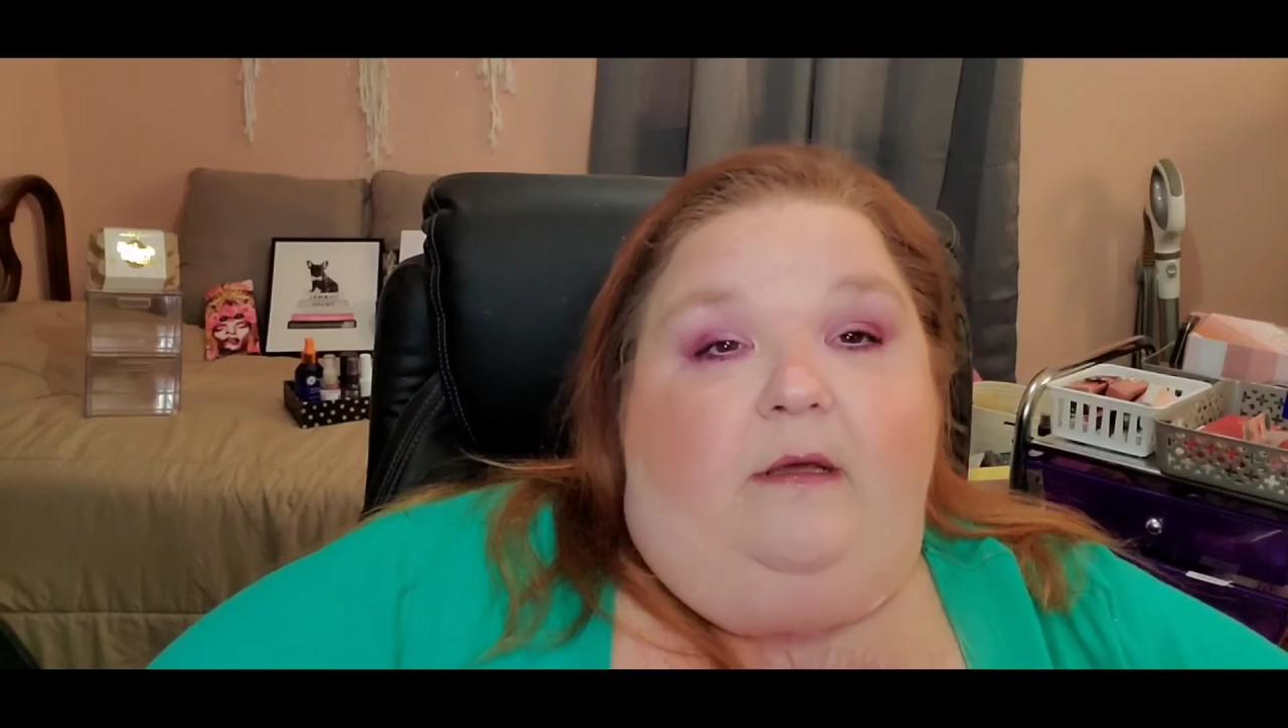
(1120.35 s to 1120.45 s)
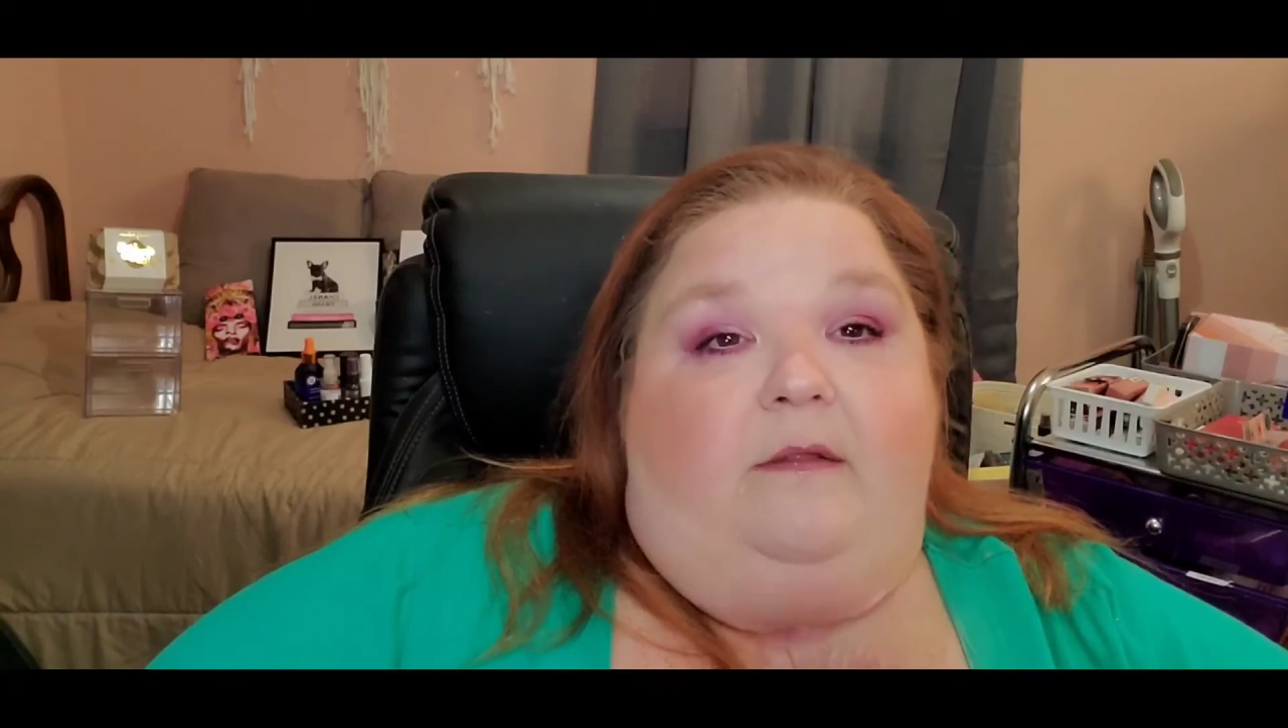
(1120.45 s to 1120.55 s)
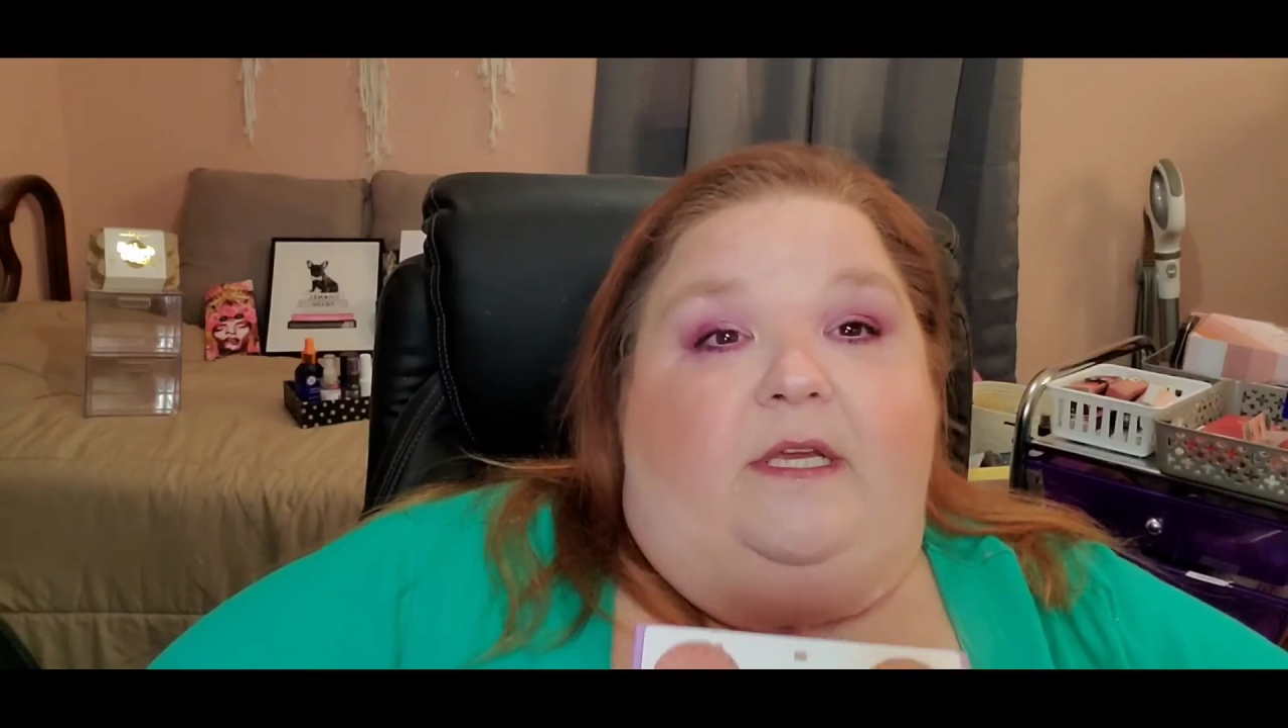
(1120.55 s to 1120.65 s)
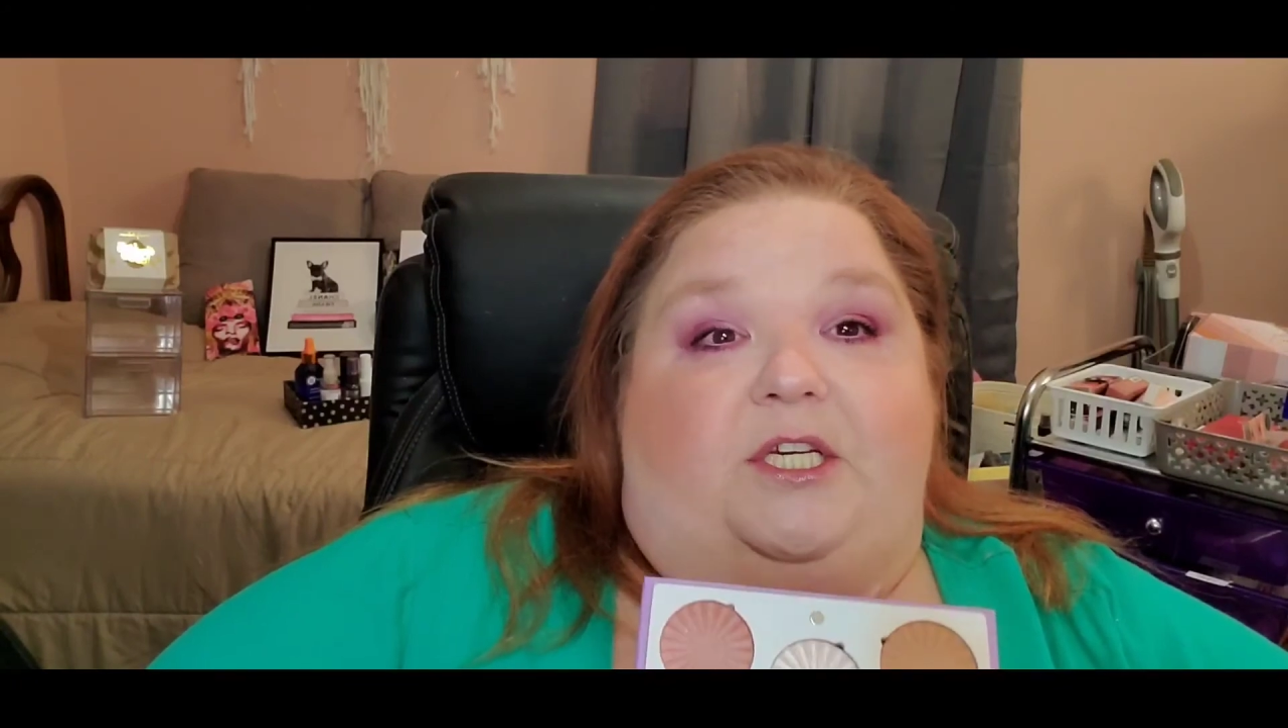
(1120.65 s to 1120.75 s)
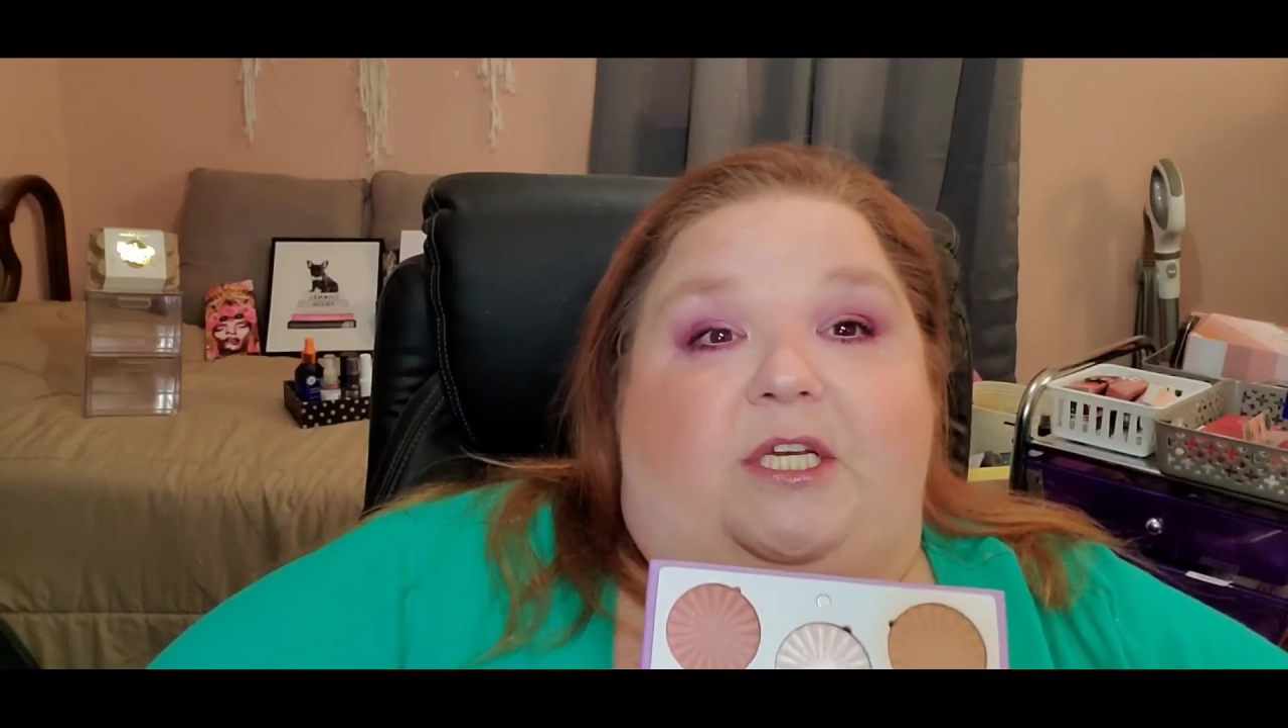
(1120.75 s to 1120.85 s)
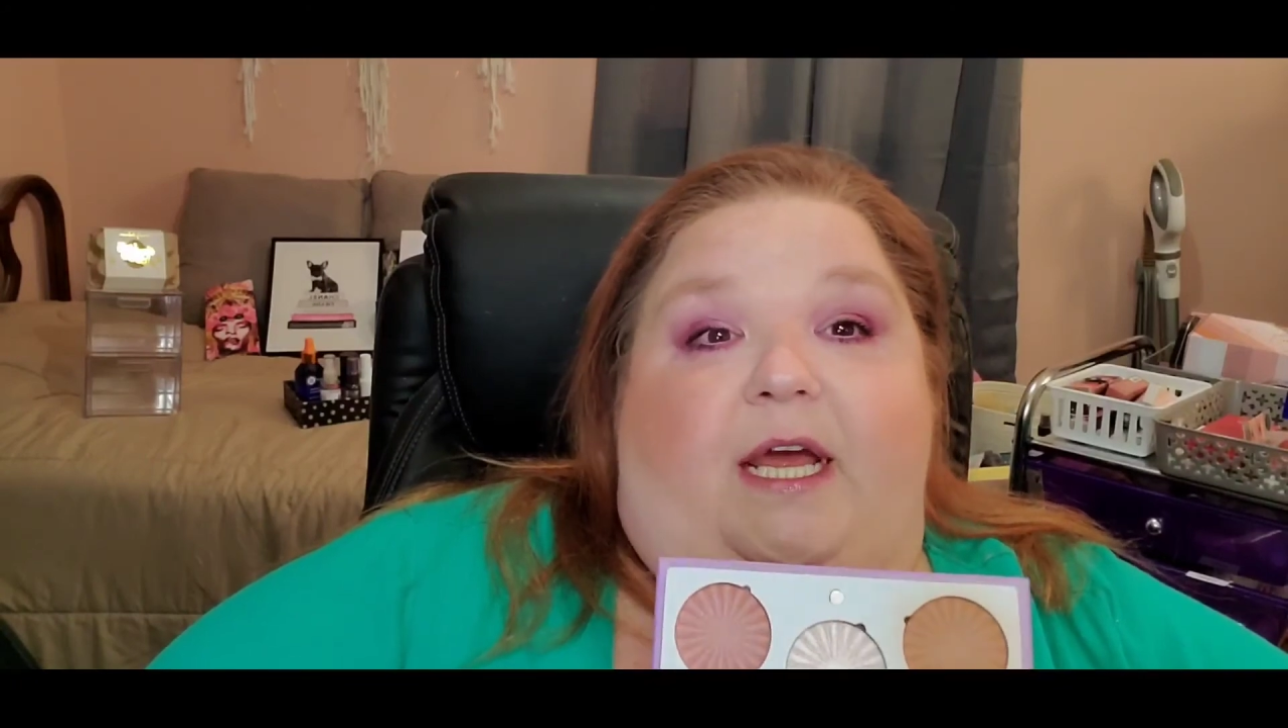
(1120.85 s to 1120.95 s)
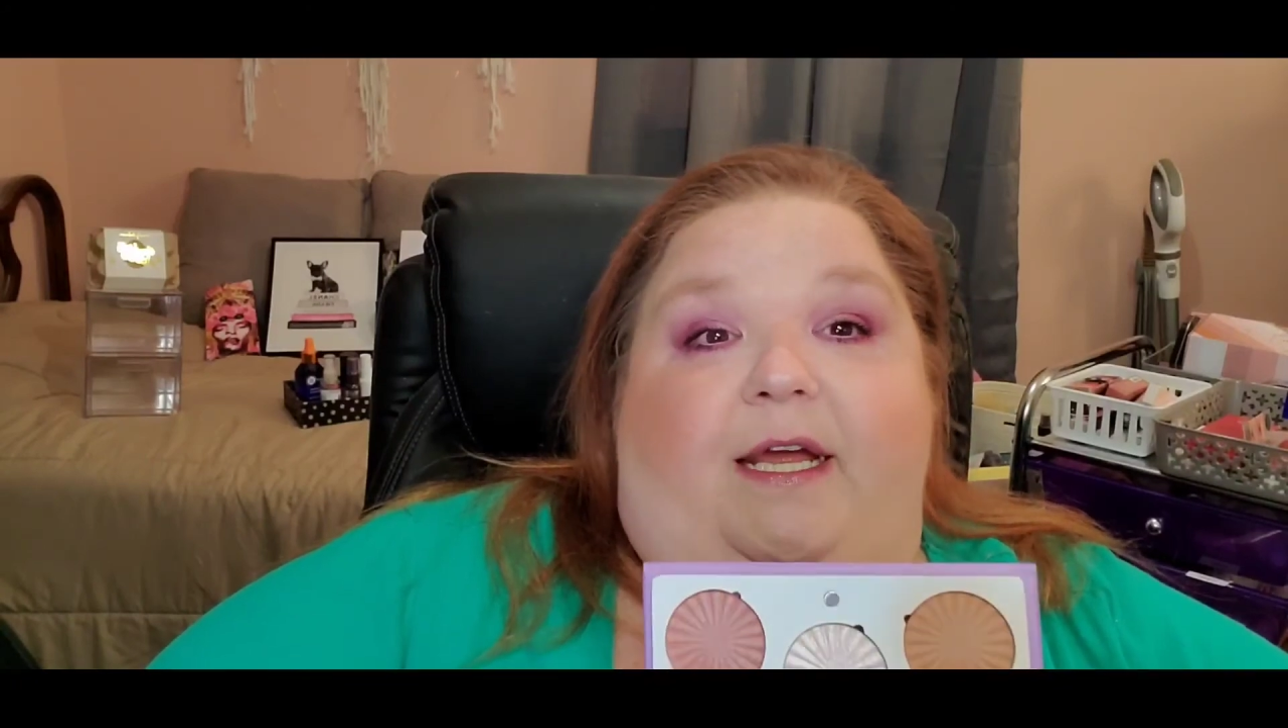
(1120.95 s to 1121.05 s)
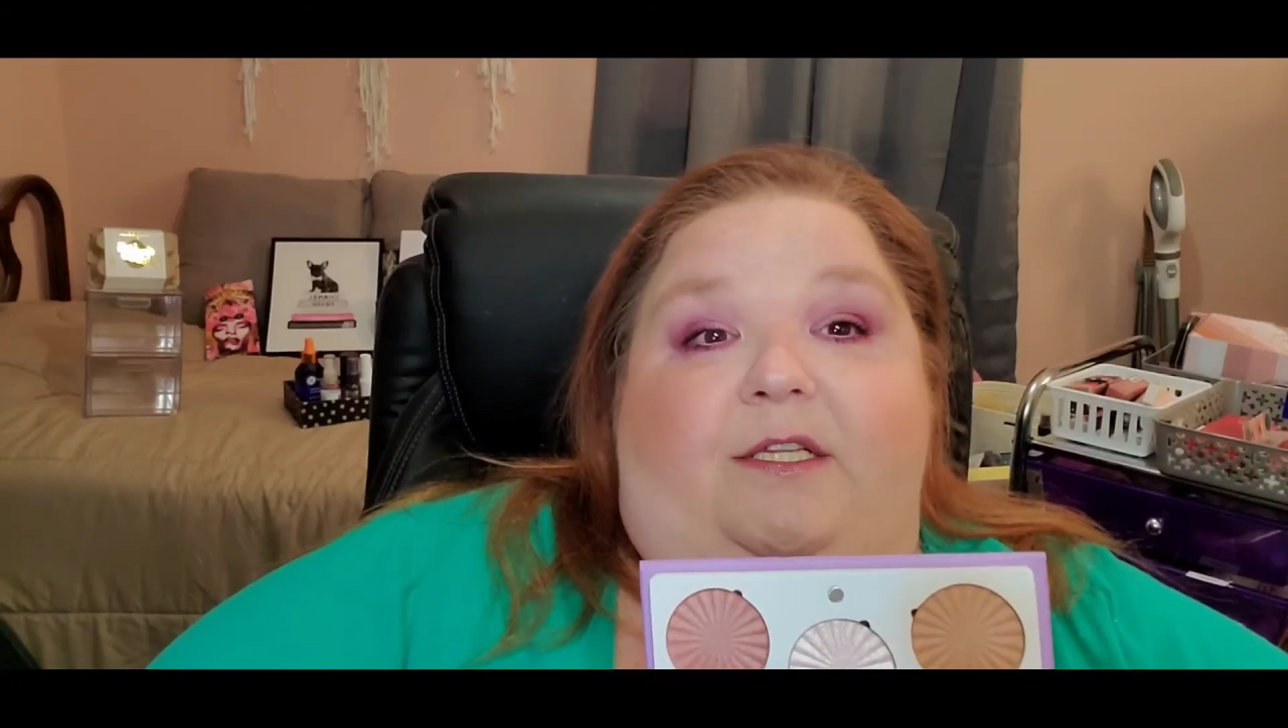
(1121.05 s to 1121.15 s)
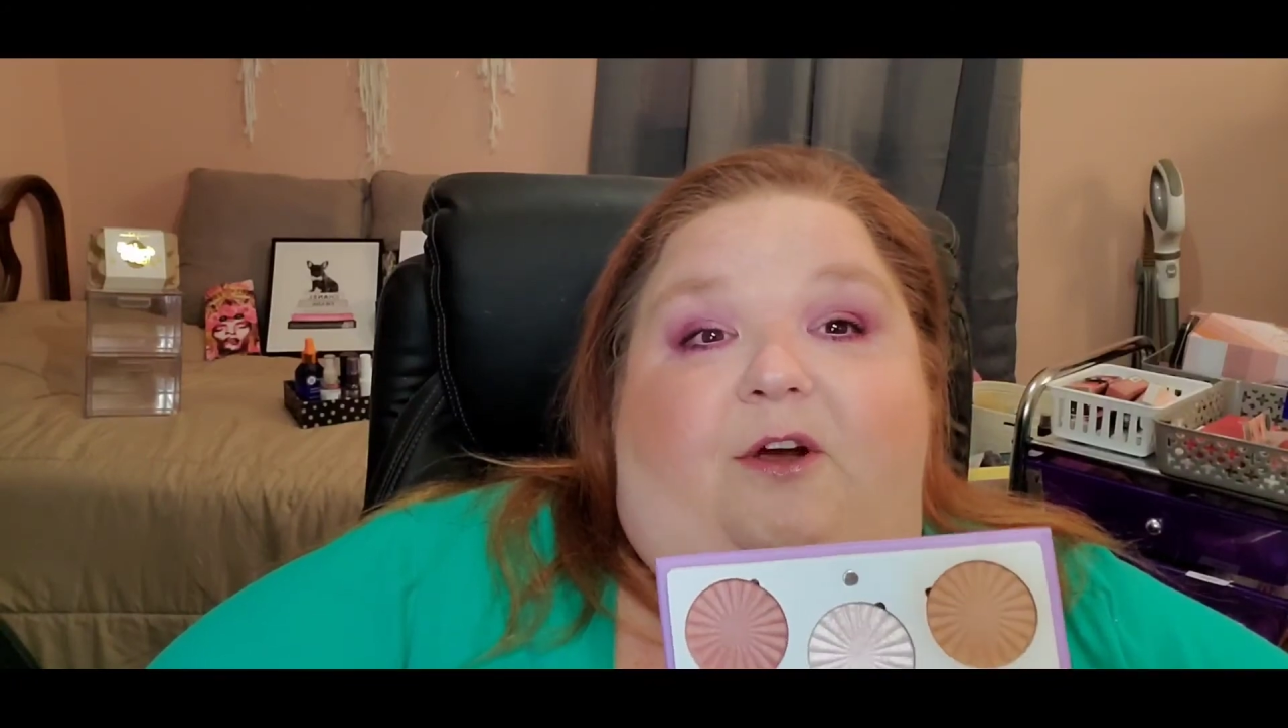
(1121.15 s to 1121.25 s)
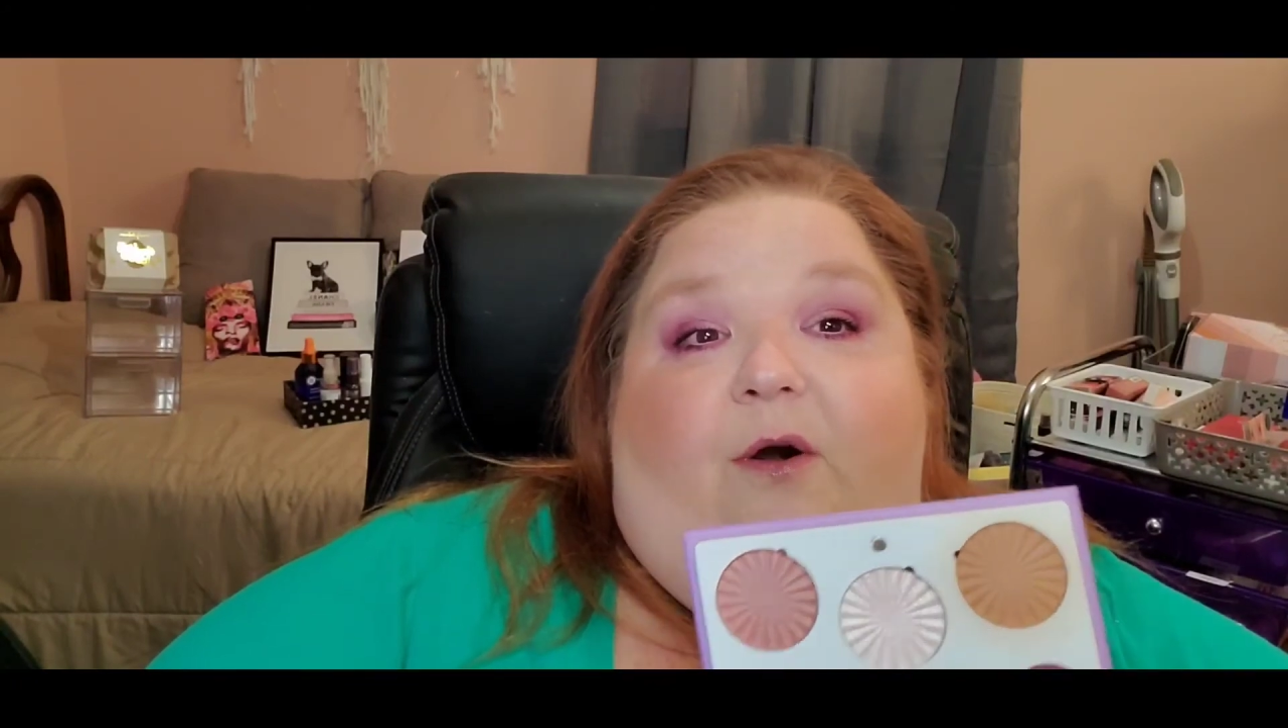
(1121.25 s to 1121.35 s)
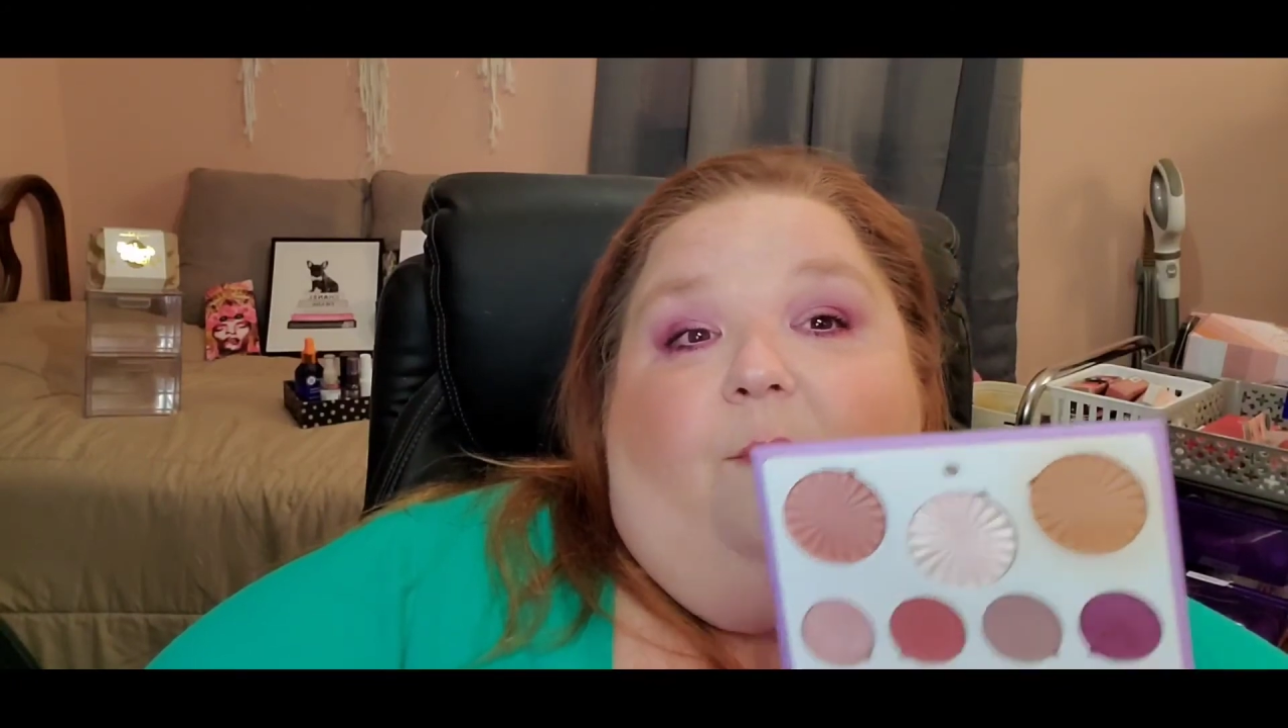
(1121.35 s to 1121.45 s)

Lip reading: These shades are